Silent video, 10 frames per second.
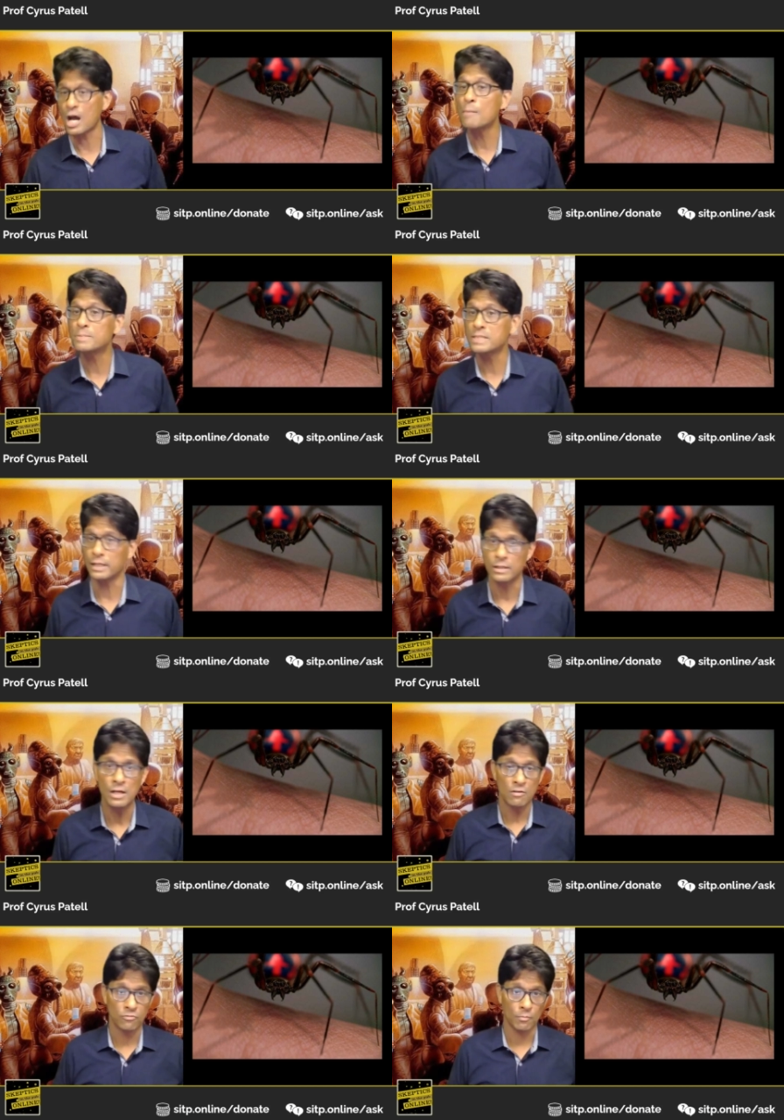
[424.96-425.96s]
update
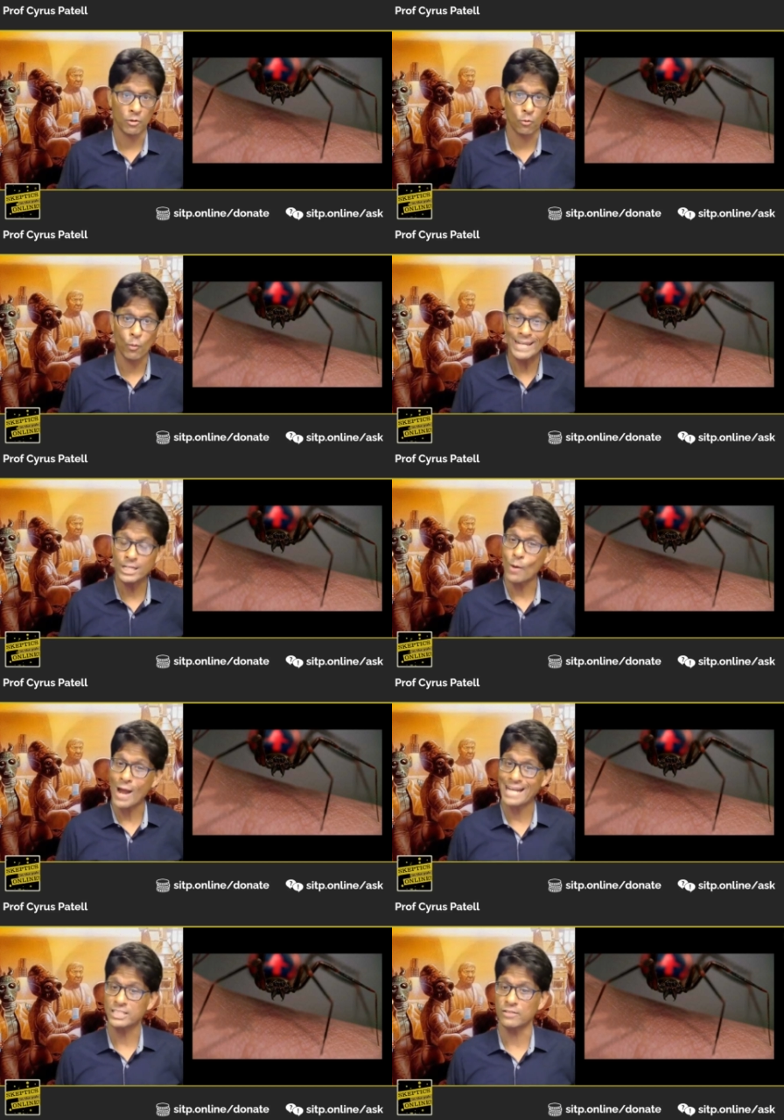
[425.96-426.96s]
from the
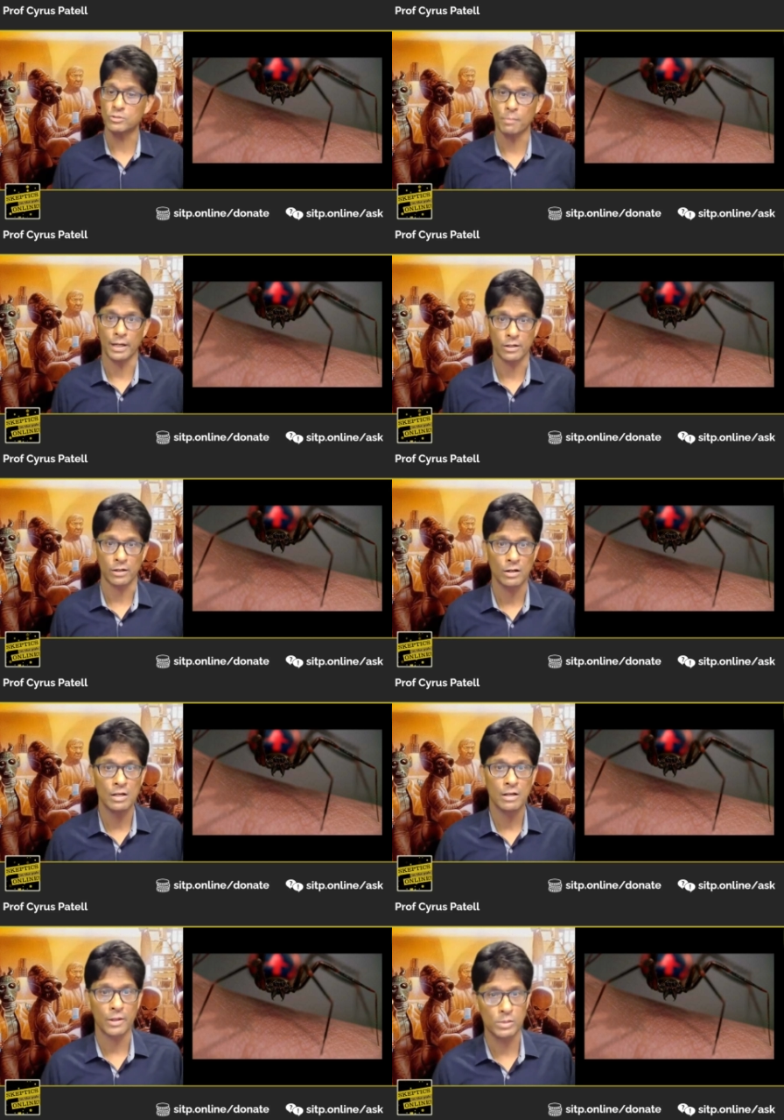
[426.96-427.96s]
radioactive spider
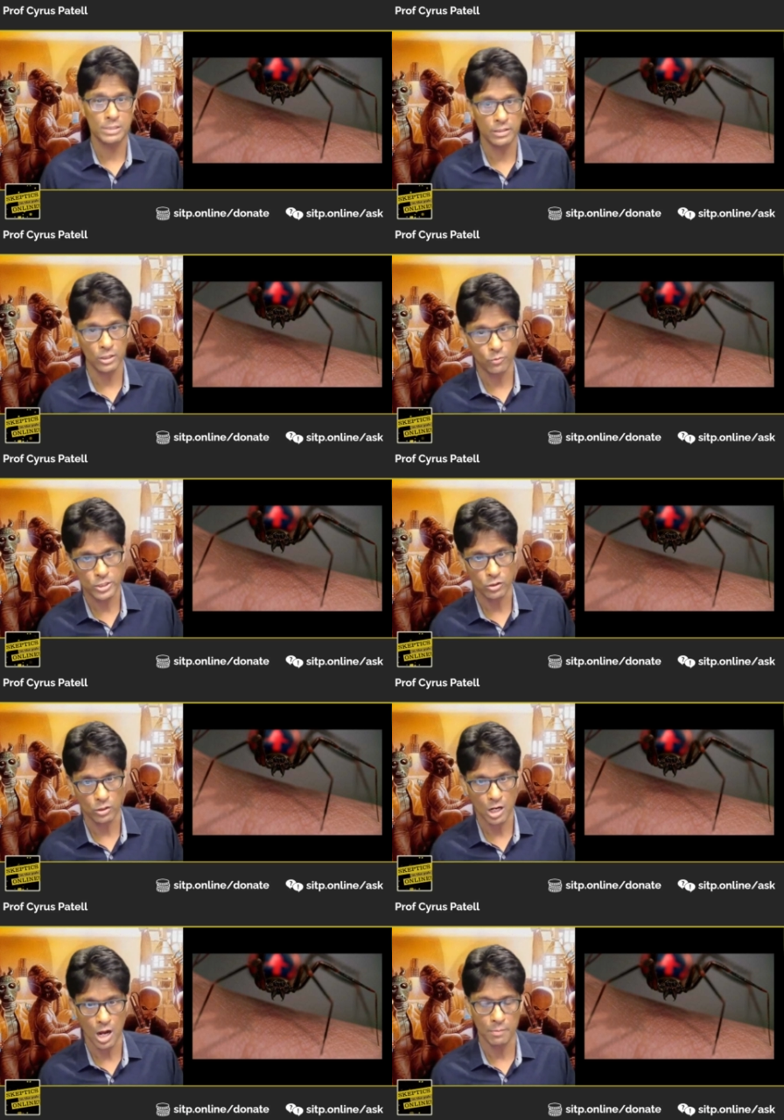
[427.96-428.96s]
that was in the original
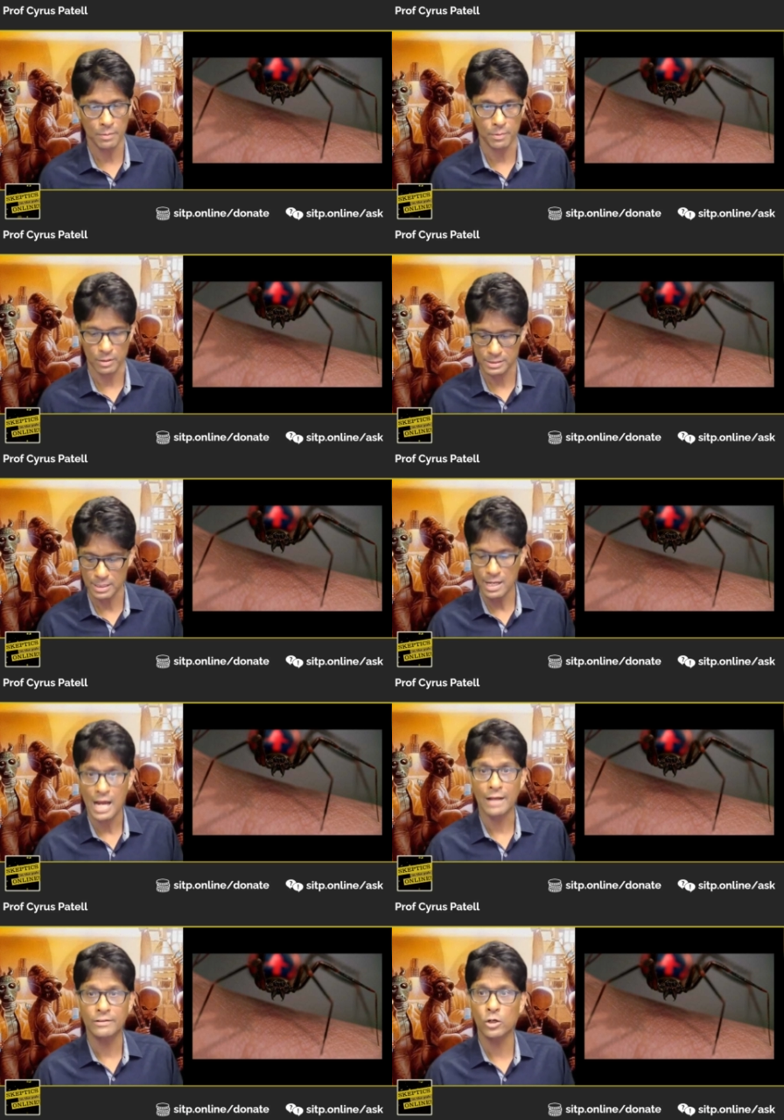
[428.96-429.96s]
comic books.
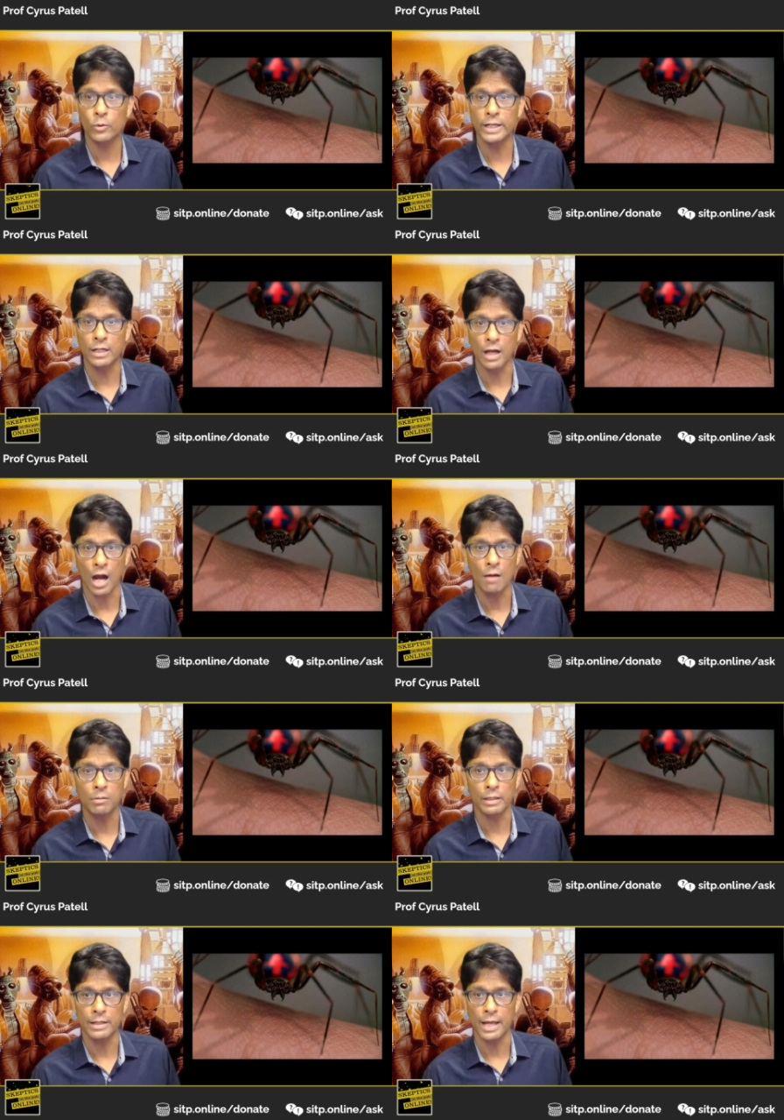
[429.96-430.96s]
And the Green
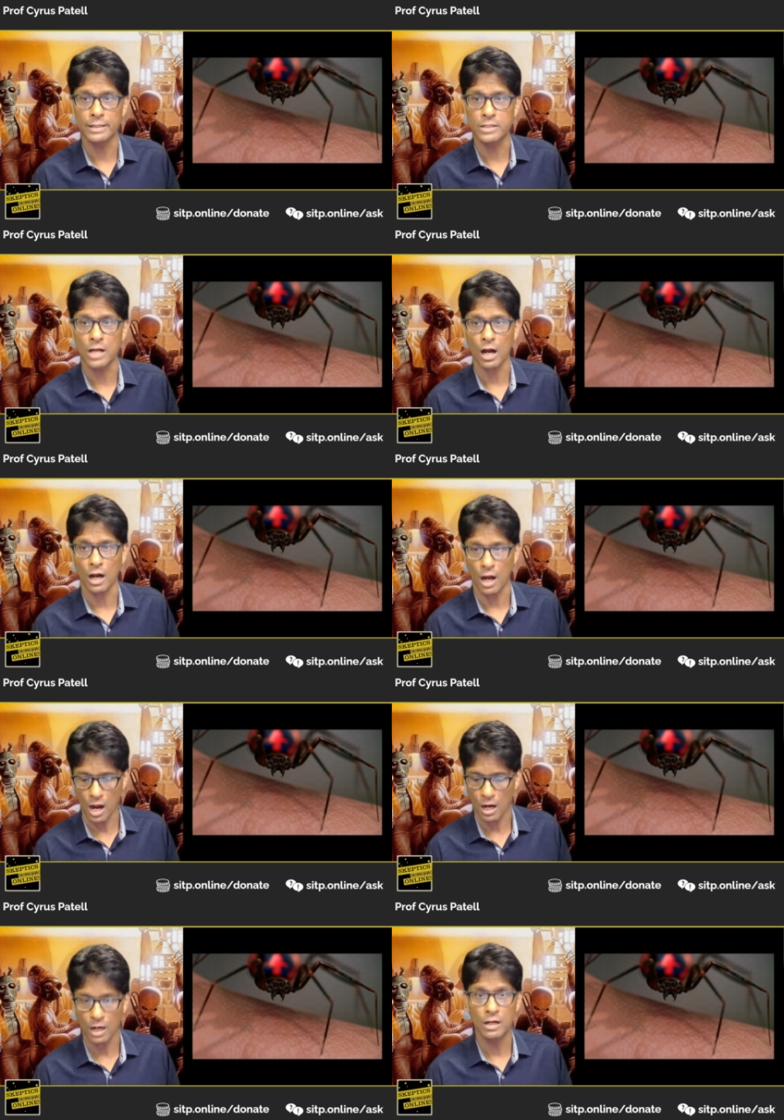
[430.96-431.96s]
Goblin and Doc
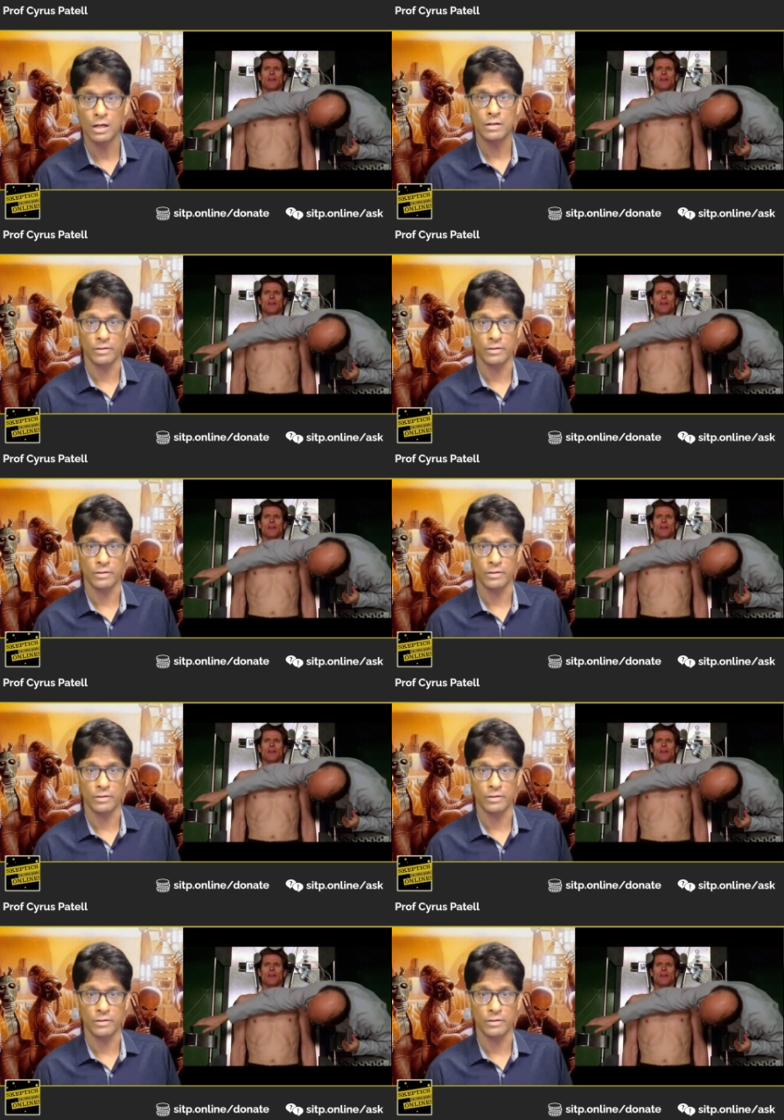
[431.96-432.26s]
Ock, the